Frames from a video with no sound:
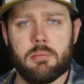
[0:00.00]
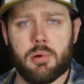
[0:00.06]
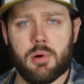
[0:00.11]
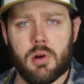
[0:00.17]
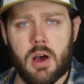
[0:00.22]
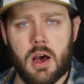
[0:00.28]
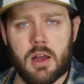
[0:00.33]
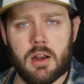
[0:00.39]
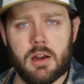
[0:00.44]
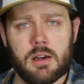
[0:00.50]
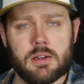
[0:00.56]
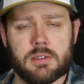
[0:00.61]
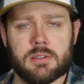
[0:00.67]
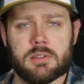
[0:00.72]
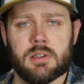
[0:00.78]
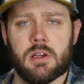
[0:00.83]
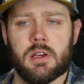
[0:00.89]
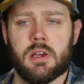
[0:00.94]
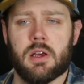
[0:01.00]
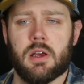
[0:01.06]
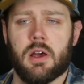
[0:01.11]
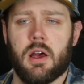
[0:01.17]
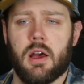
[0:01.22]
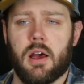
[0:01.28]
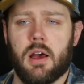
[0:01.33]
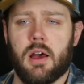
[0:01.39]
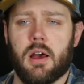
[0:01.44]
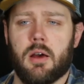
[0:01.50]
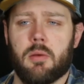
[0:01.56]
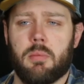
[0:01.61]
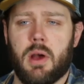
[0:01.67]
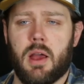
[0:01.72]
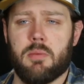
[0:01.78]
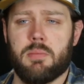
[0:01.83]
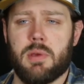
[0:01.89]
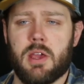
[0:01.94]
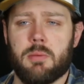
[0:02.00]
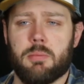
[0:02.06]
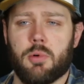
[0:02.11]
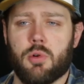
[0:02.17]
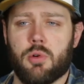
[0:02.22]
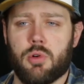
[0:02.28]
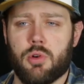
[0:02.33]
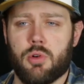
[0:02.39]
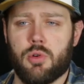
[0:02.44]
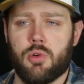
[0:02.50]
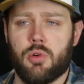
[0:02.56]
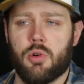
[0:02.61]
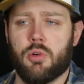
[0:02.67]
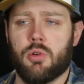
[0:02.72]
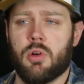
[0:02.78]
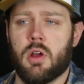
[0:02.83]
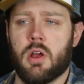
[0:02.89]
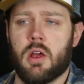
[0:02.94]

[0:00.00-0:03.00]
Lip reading: products by people who